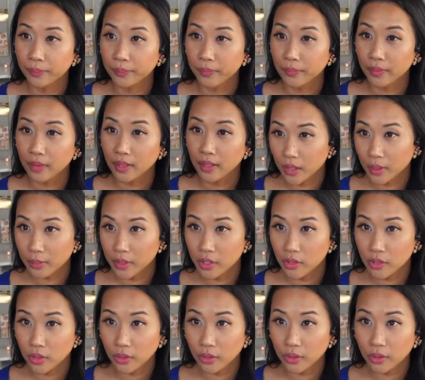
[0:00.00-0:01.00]
And so let me
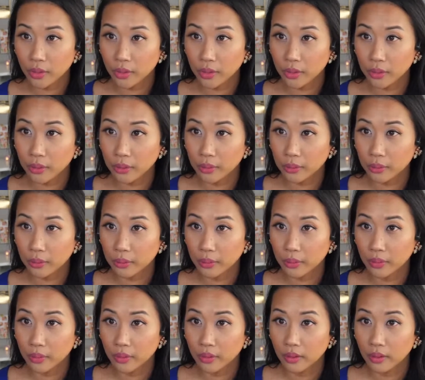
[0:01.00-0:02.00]
show you
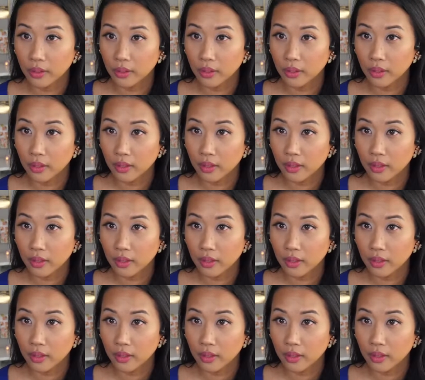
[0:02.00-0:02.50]
how it's